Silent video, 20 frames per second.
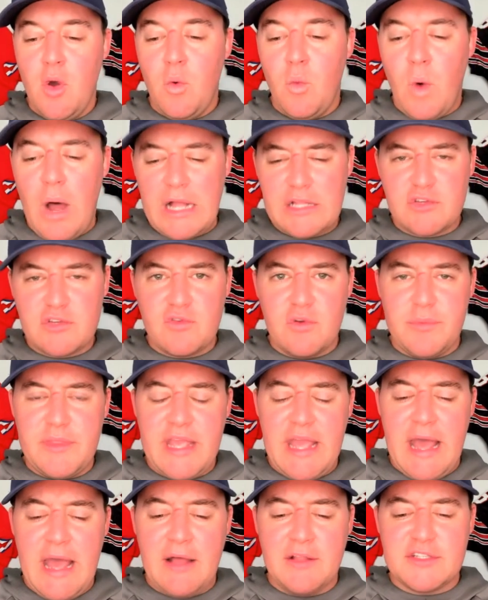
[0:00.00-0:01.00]
watch from
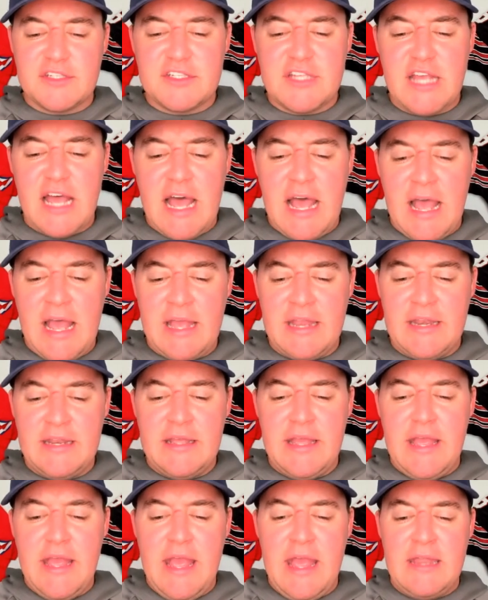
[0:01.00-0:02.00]
the outside
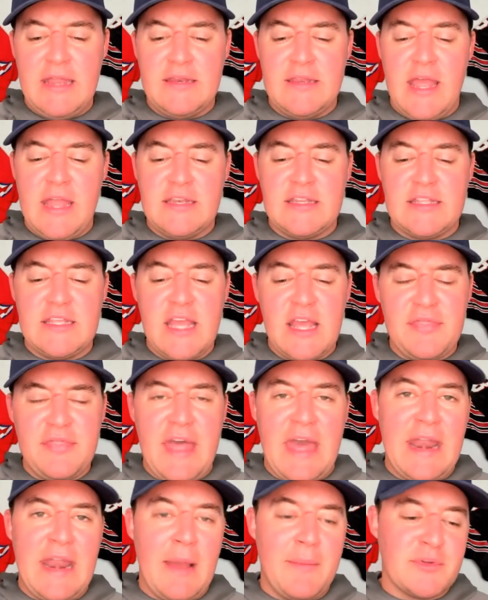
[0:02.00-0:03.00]
and get
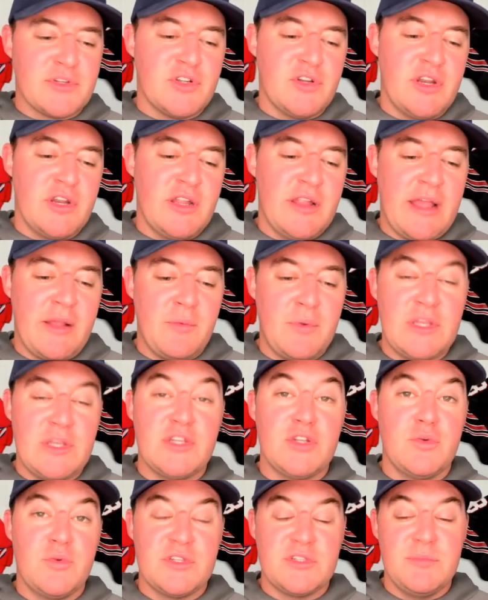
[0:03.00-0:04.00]
that opportunity like we
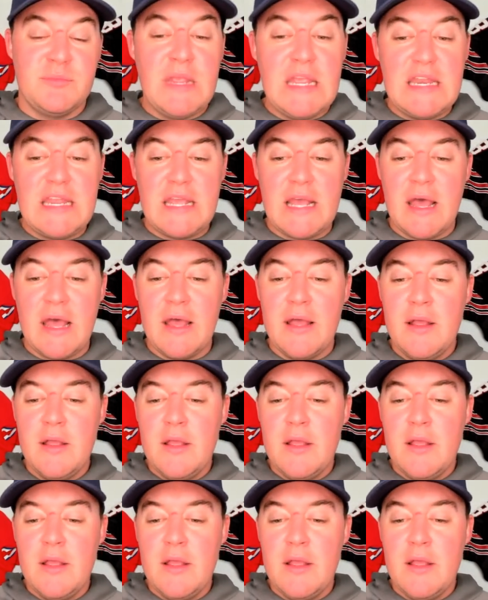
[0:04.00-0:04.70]
do as media,